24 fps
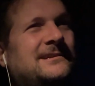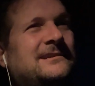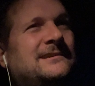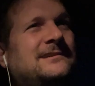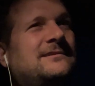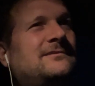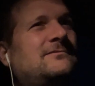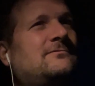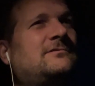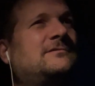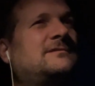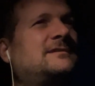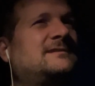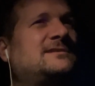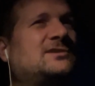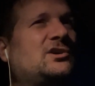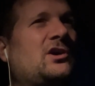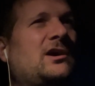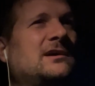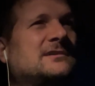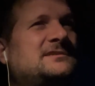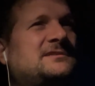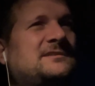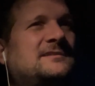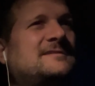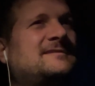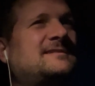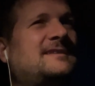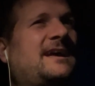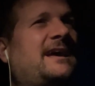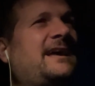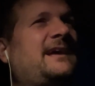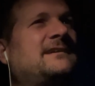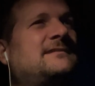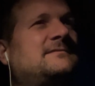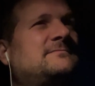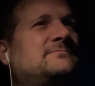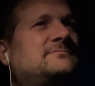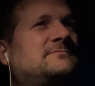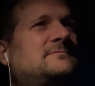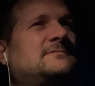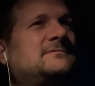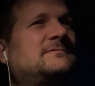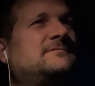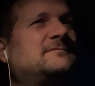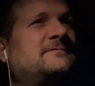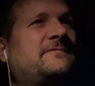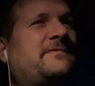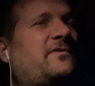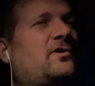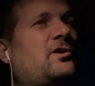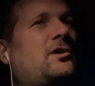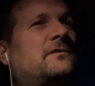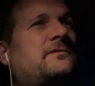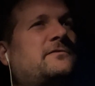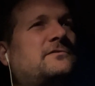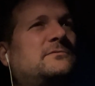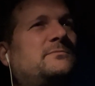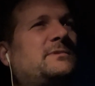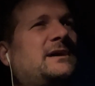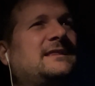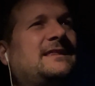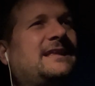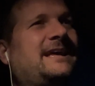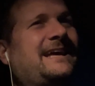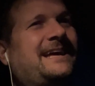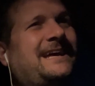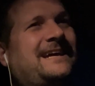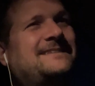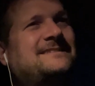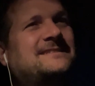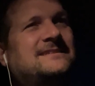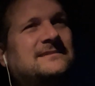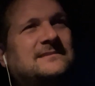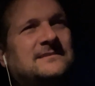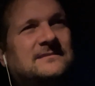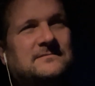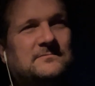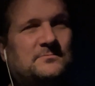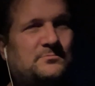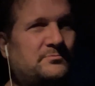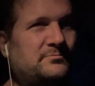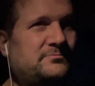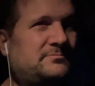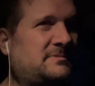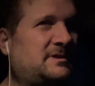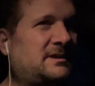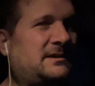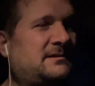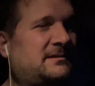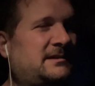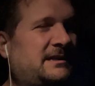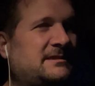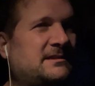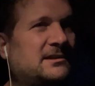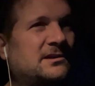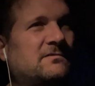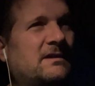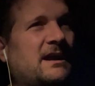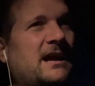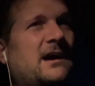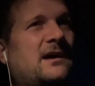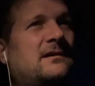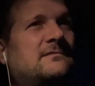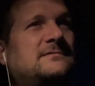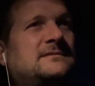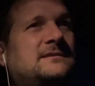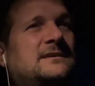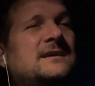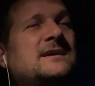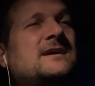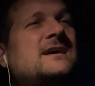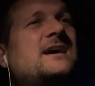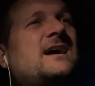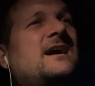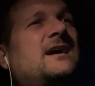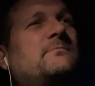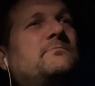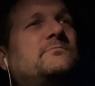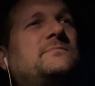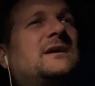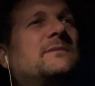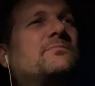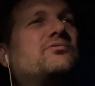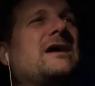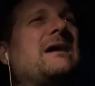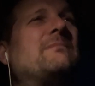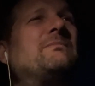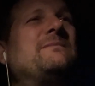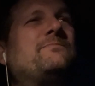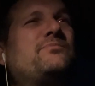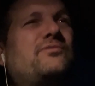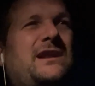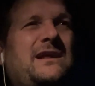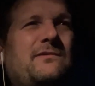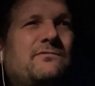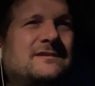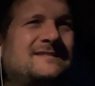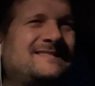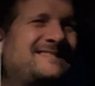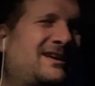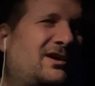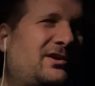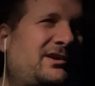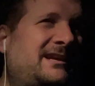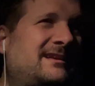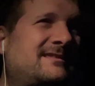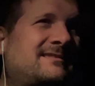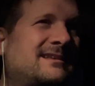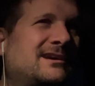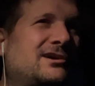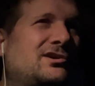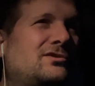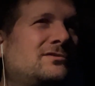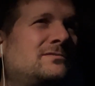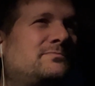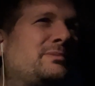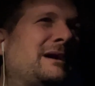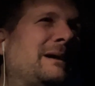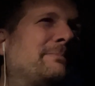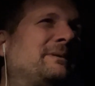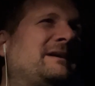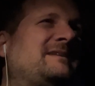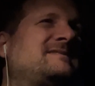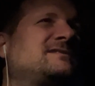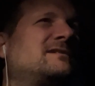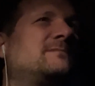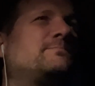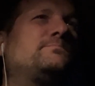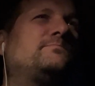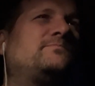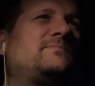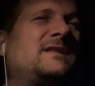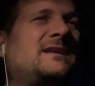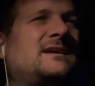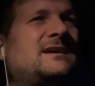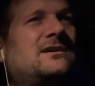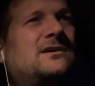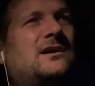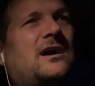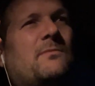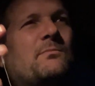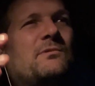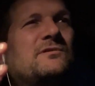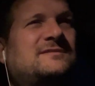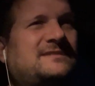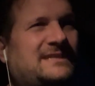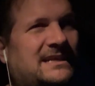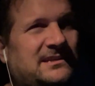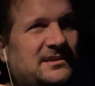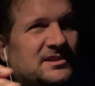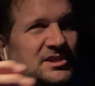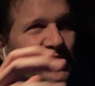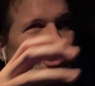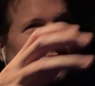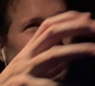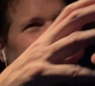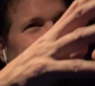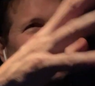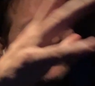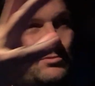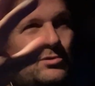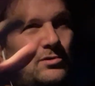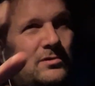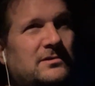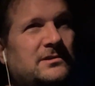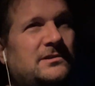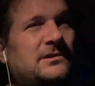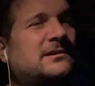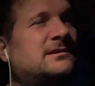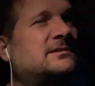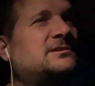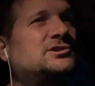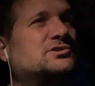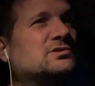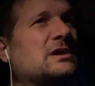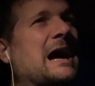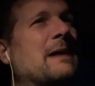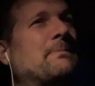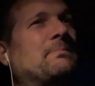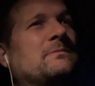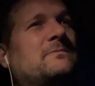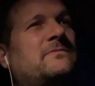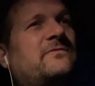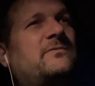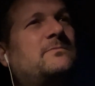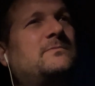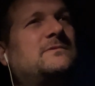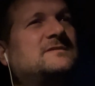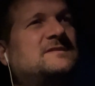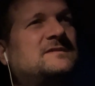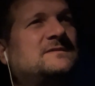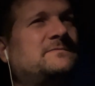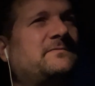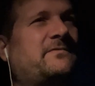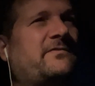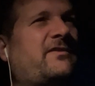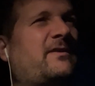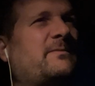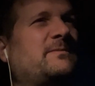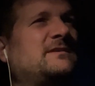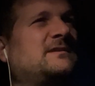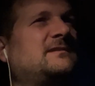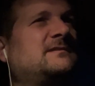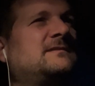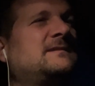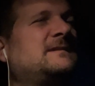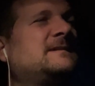Will the dogs just fall through my legs and hit the ground? They're probably pretty resilient though. Puppies are almost indestructible. You can drop them from a